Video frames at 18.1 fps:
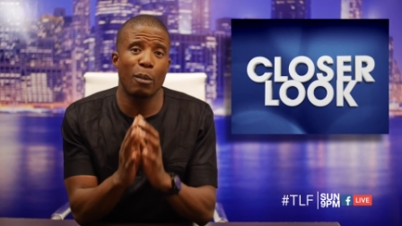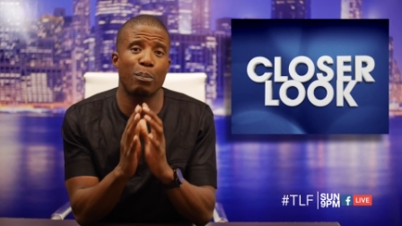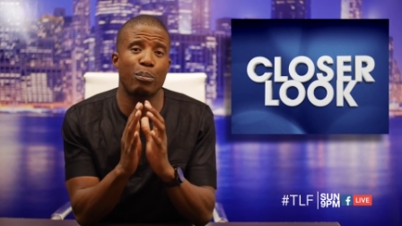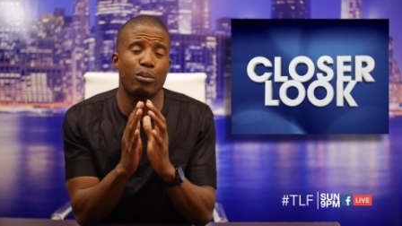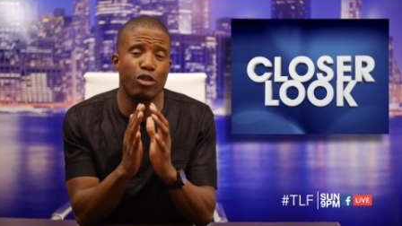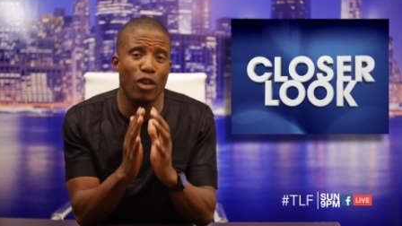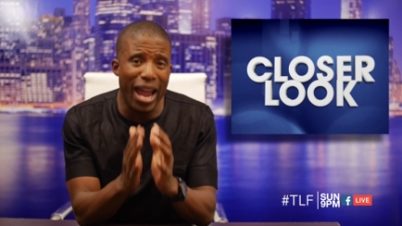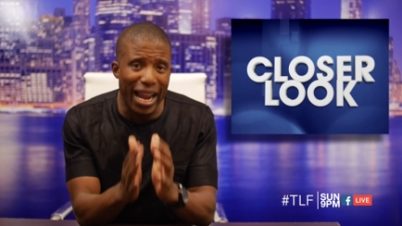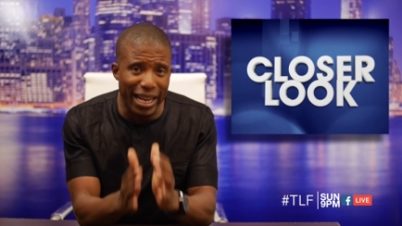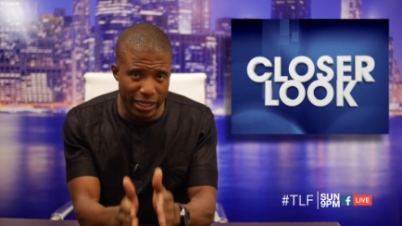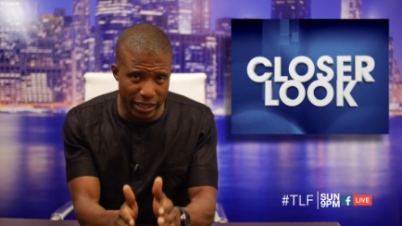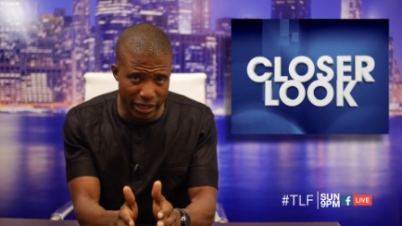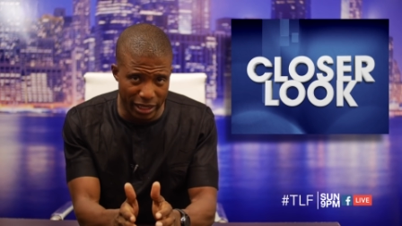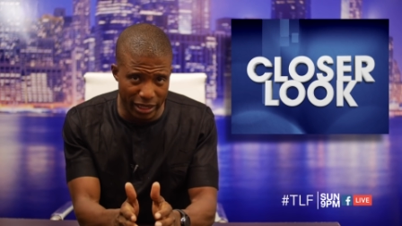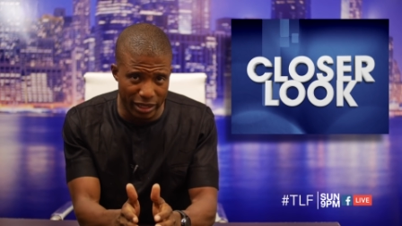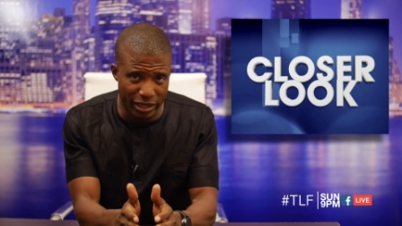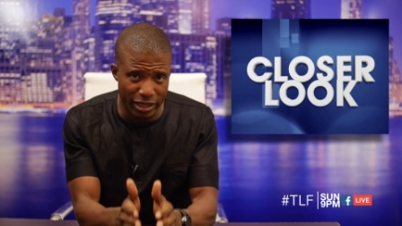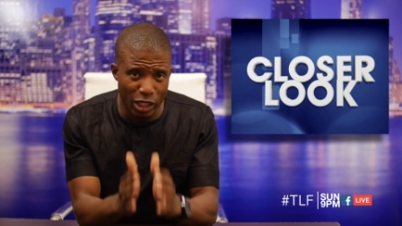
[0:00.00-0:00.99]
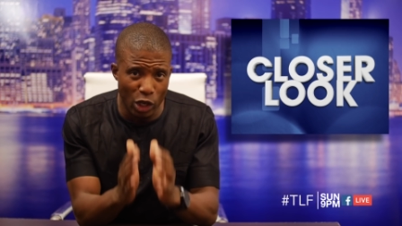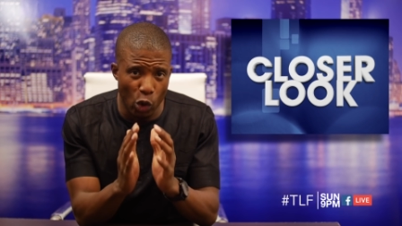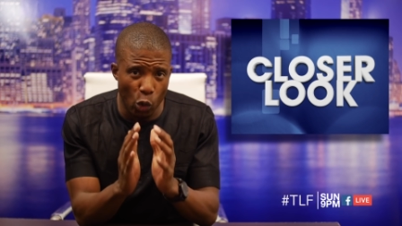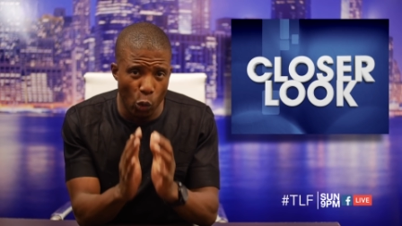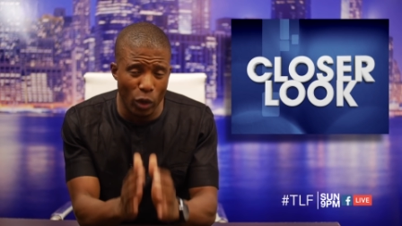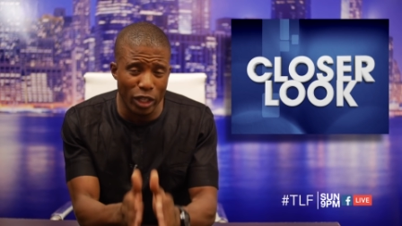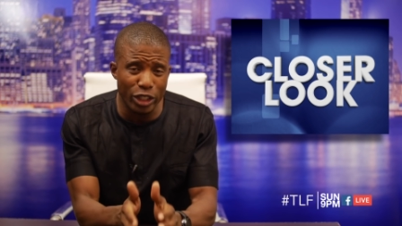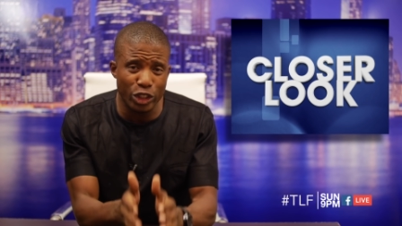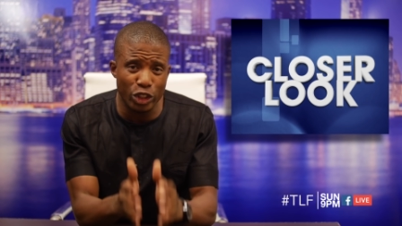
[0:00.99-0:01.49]
practice
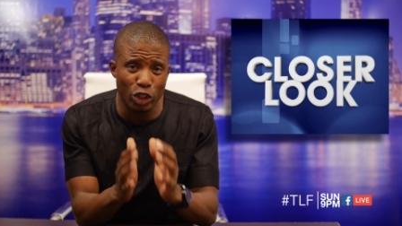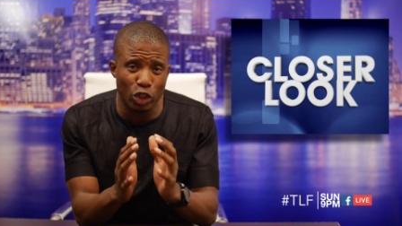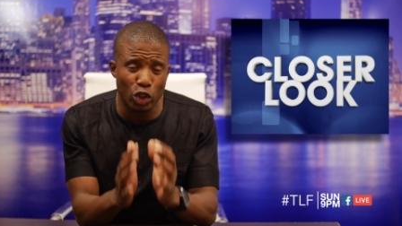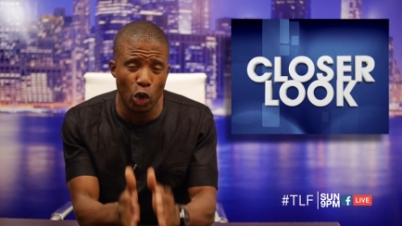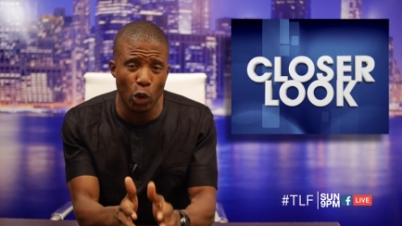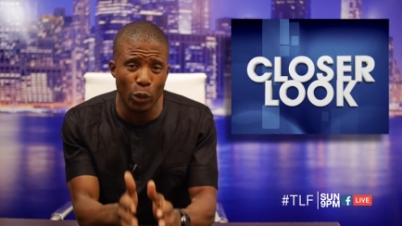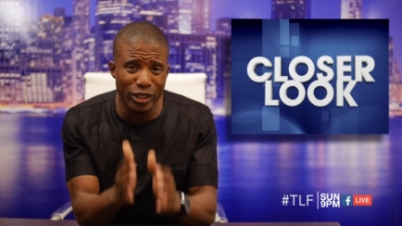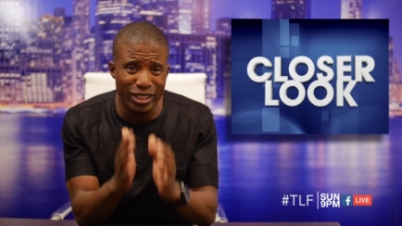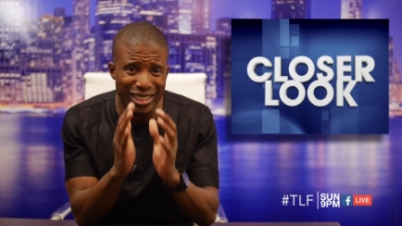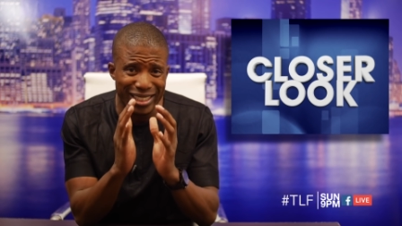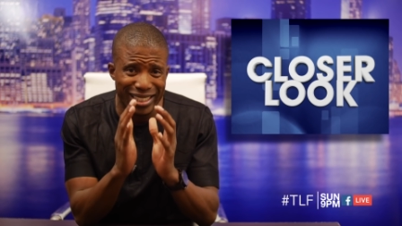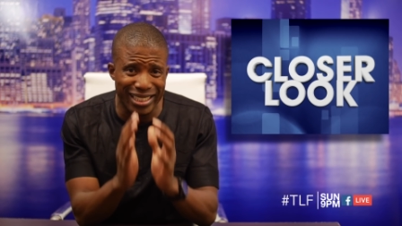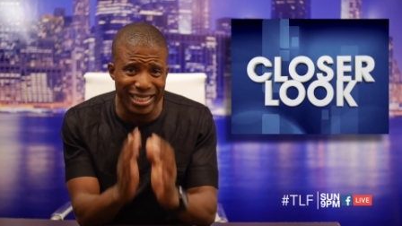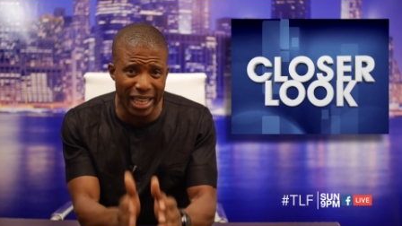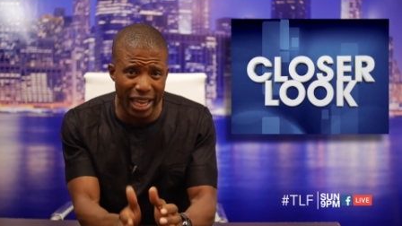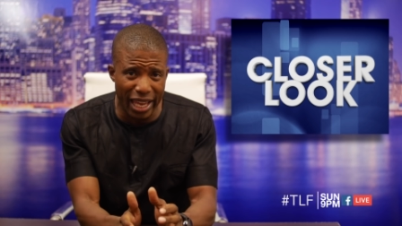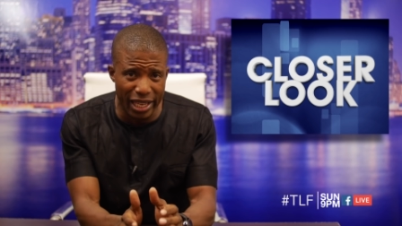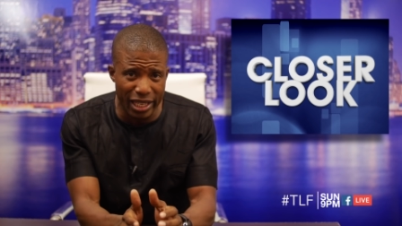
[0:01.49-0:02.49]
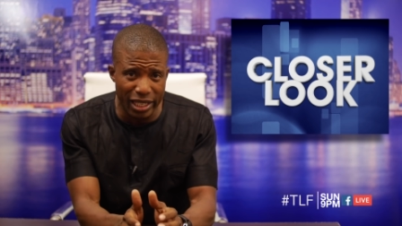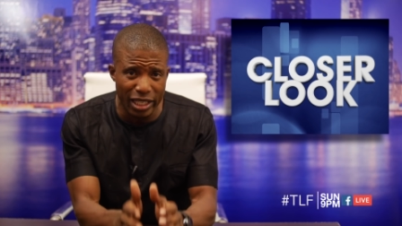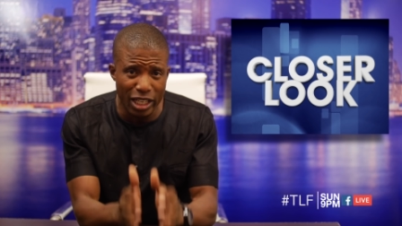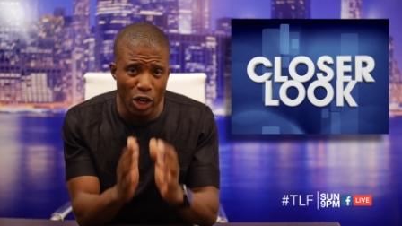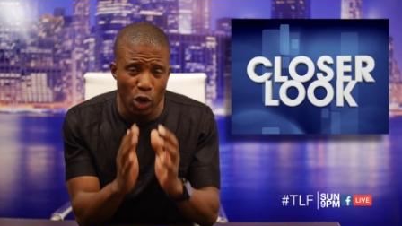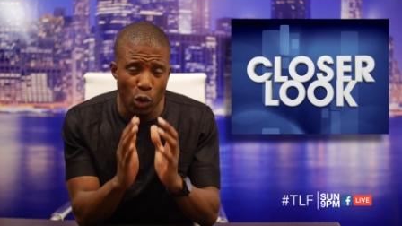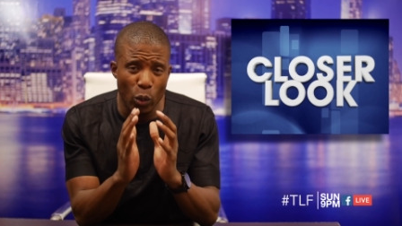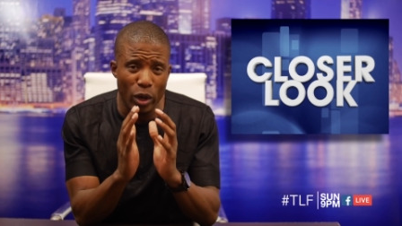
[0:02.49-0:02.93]
what you're going to say